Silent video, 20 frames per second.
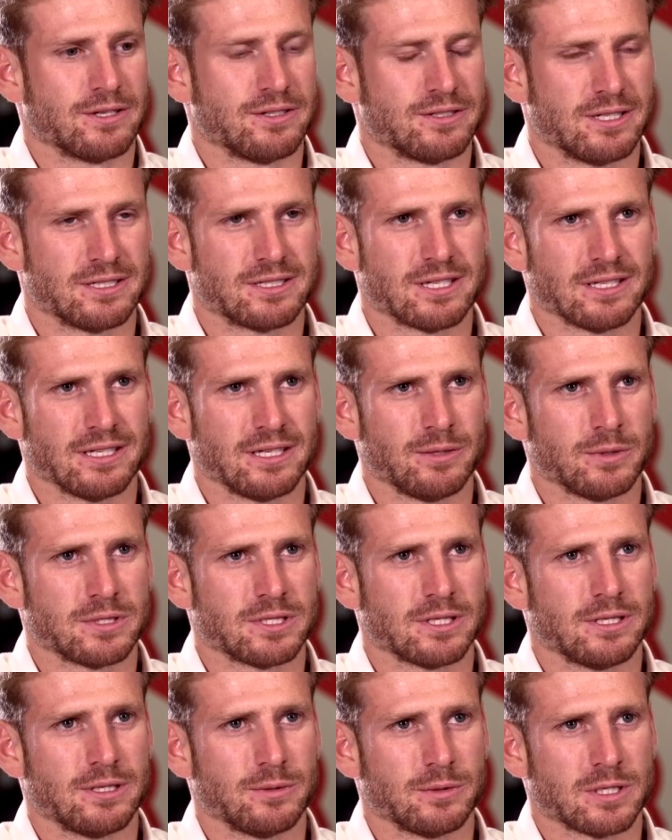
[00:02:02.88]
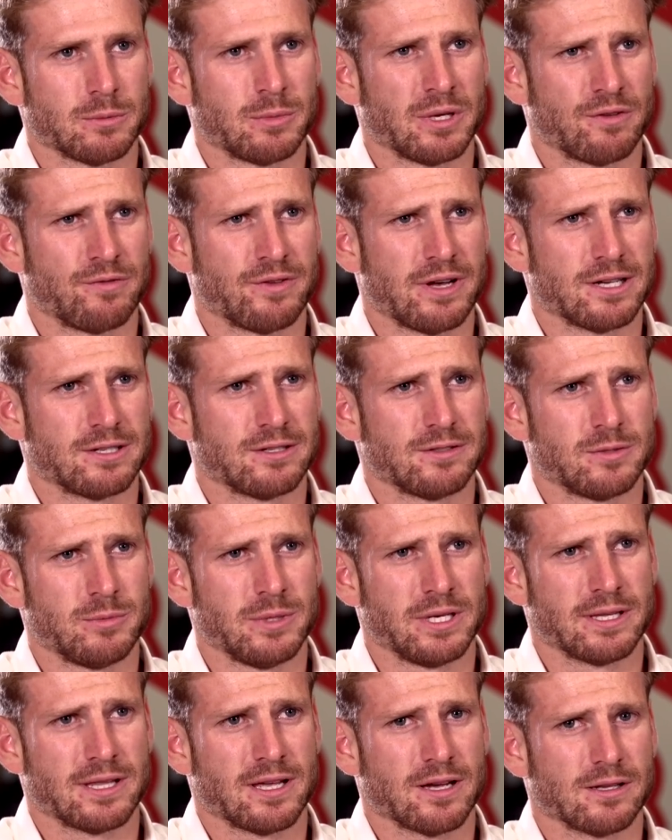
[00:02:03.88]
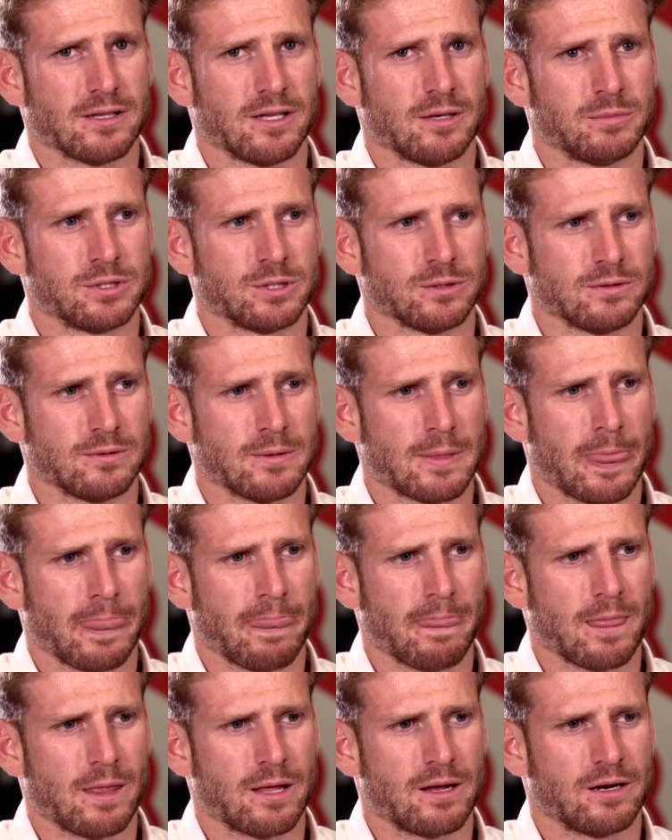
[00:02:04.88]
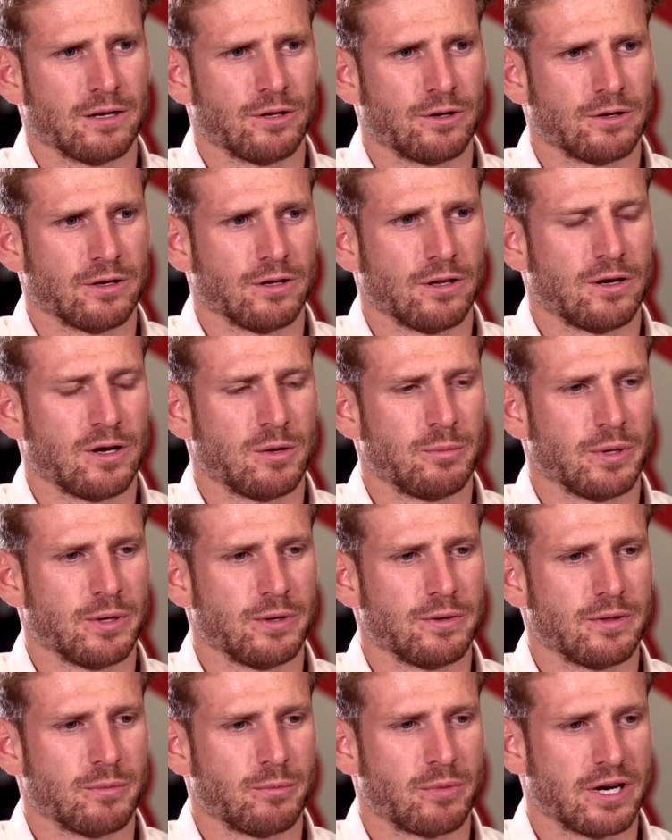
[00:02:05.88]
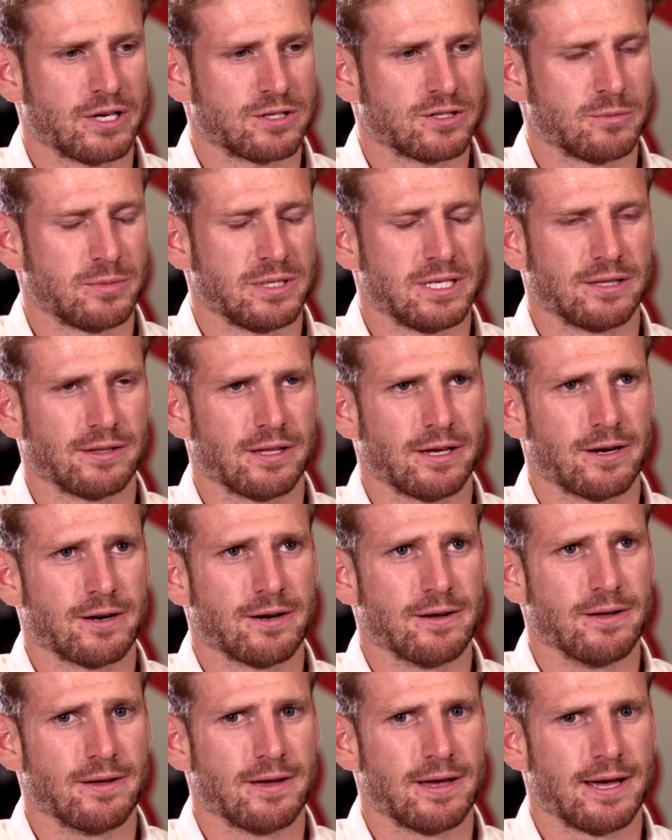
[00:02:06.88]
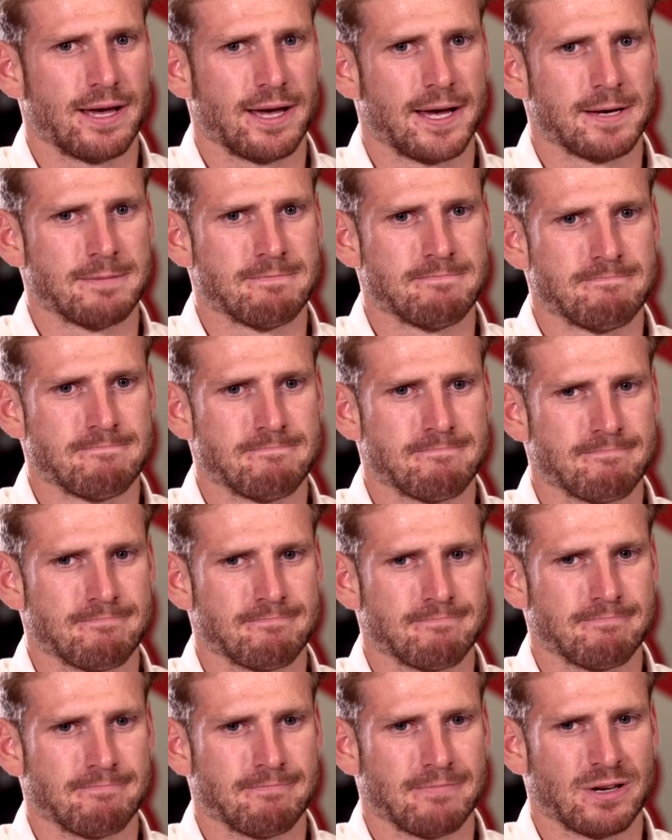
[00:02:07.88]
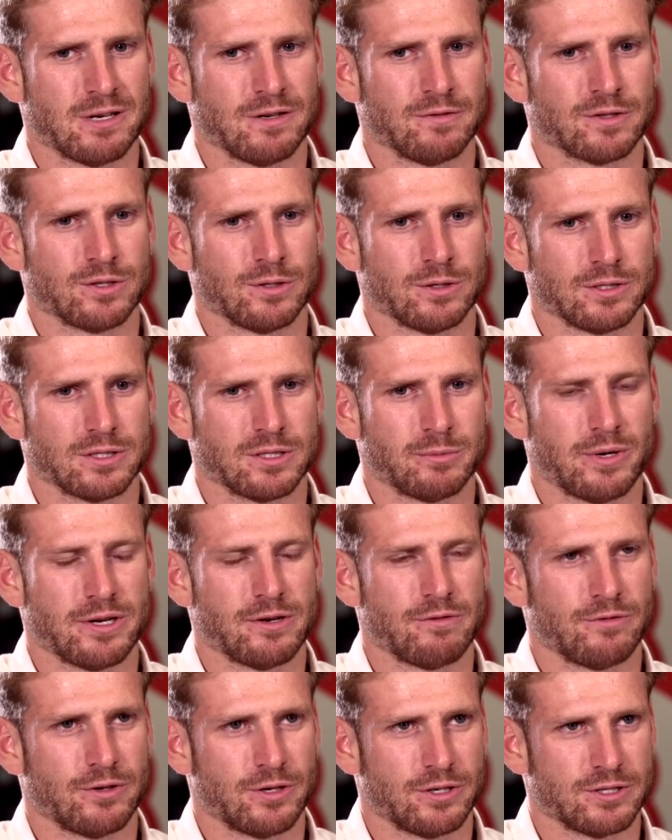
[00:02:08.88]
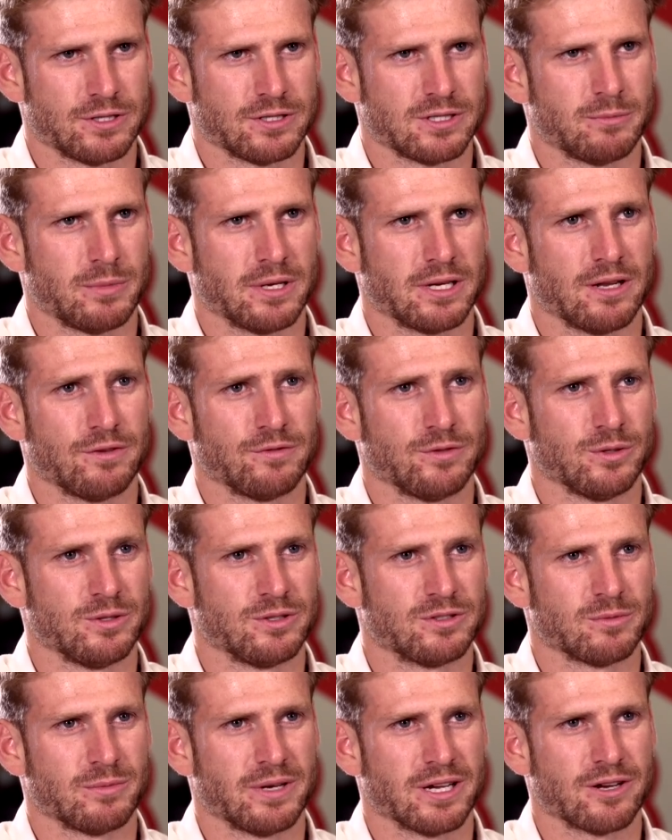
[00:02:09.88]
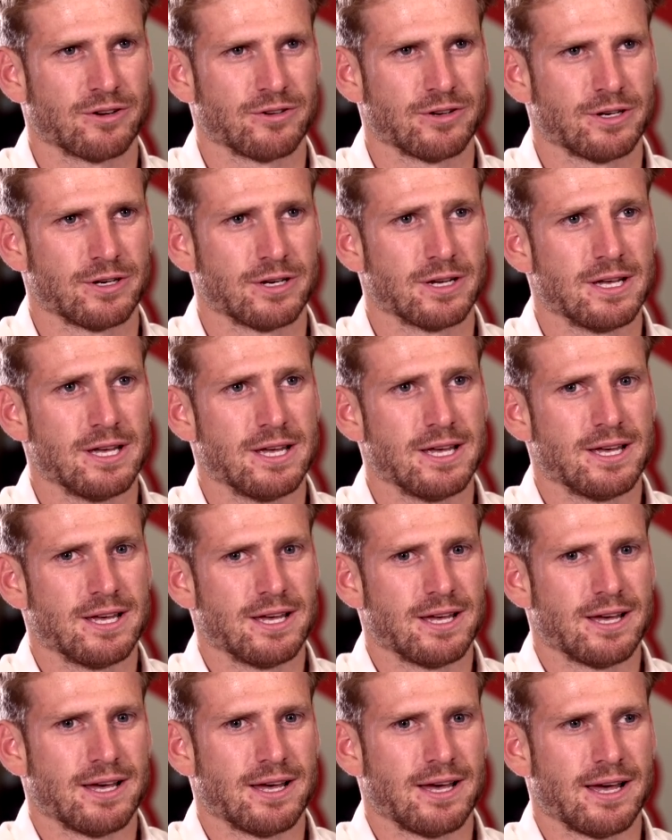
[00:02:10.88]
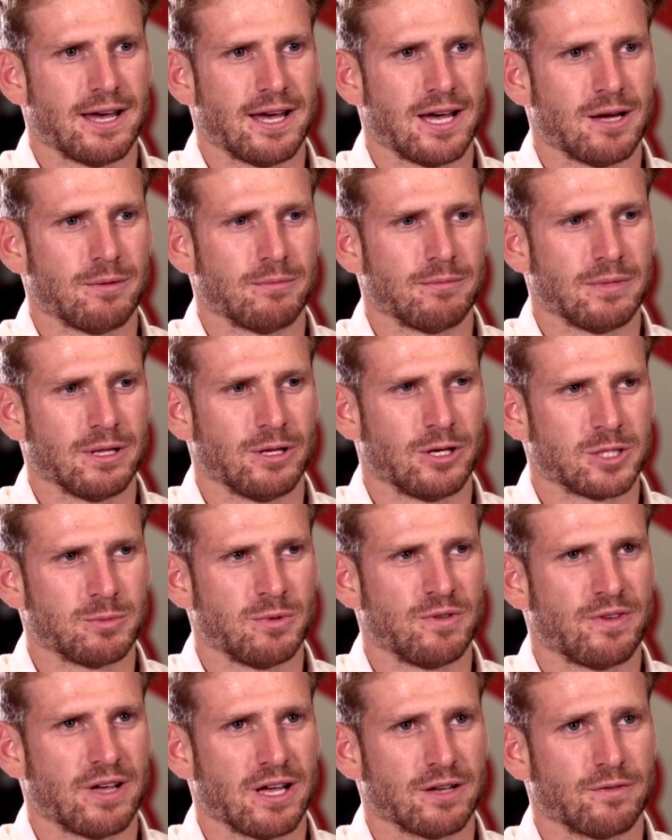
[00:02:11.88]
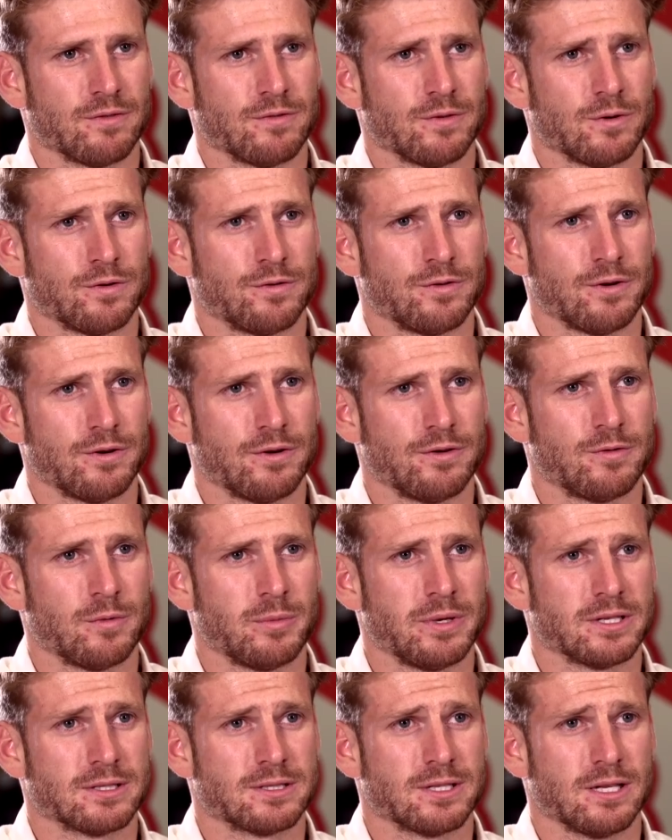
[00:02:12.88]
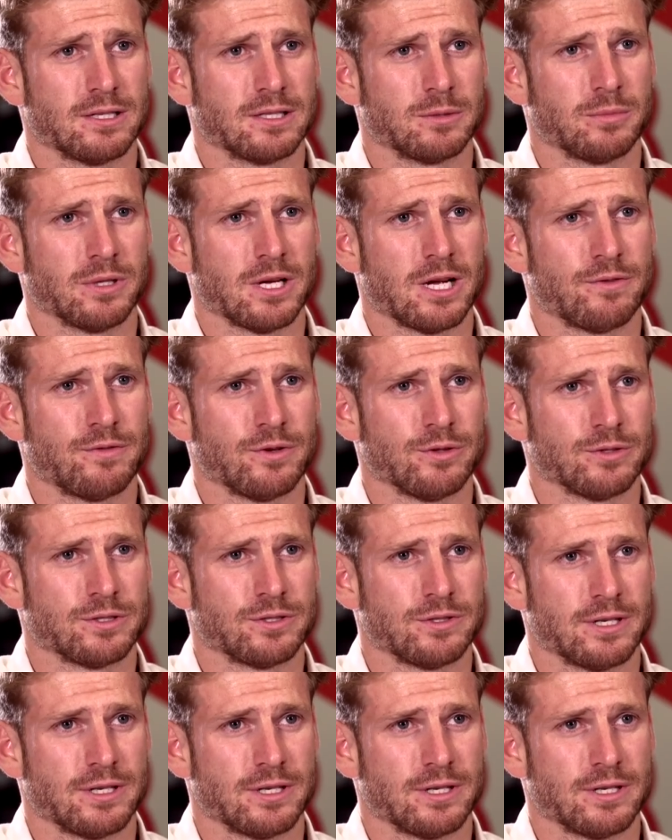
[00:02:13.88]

consistently was a big factor to being at that club. So I learned a lot about the pressure being there. And of course, Brendan Rodgers, a big influence on my career. A lot to be thankful for being a Celtic player for those